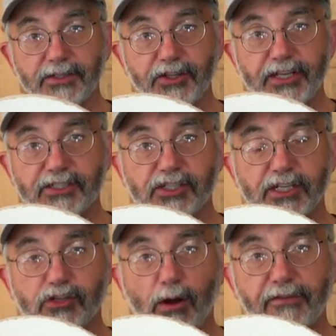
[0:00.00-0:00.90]
this
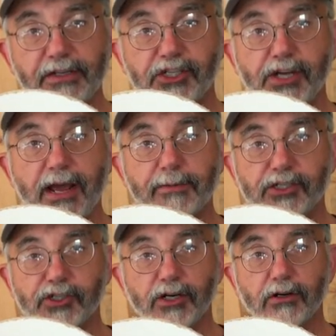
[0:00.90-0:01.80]
12-inch diameter
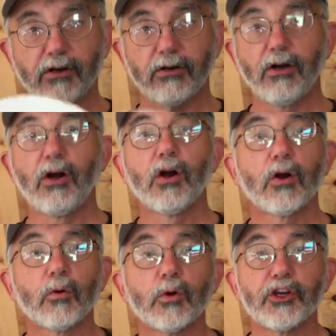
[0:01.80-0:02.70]
circle
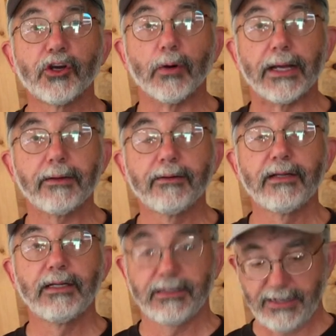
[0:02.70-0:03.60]
would do it.
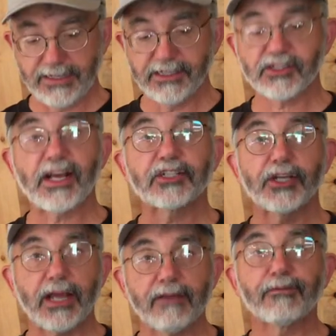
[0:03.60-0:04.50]
And this
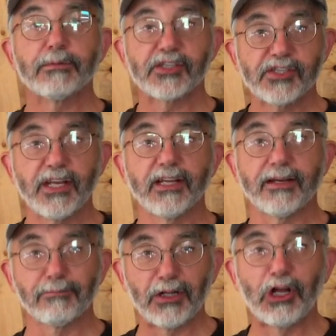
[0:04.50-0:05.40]
actually came from the
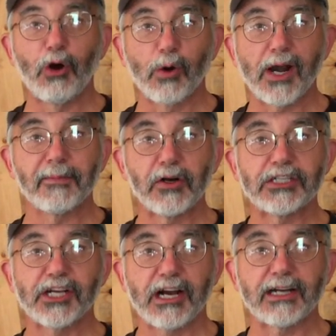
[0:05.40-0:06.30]
ceiling below where I'm
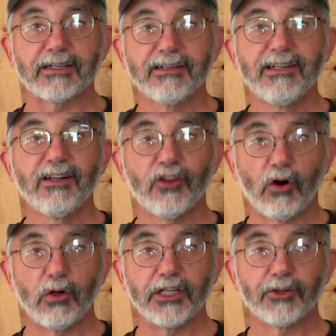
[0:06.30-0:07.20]
going to cut the
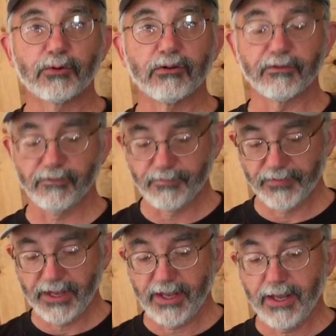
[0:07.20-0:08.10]
hole in the roof.
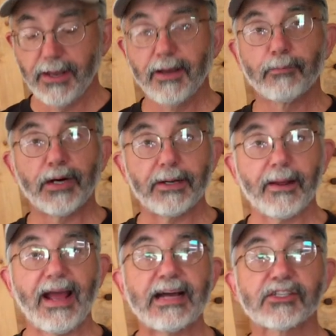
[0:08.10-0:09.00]

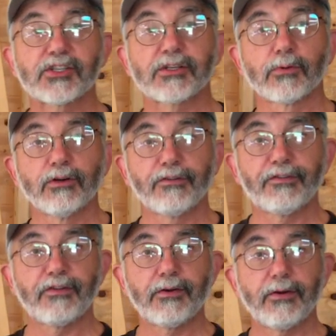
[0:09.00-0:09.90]
But as the roof
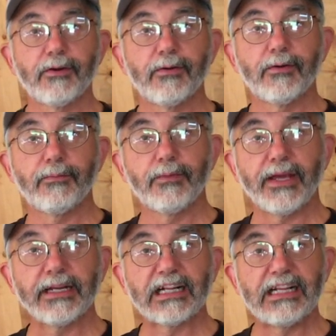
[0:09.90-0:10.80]

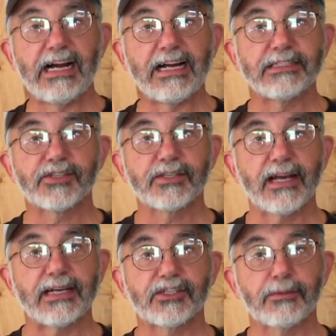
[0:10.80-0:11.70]
inclines,
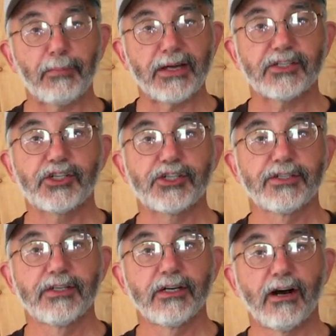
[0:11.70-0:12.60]
as the pitch
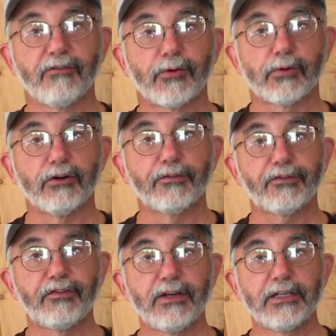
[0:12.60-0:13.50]
of the roof
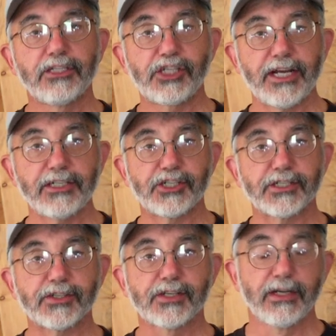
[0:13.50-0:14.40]

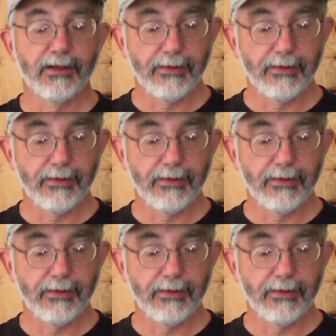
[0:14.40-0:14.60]
changes,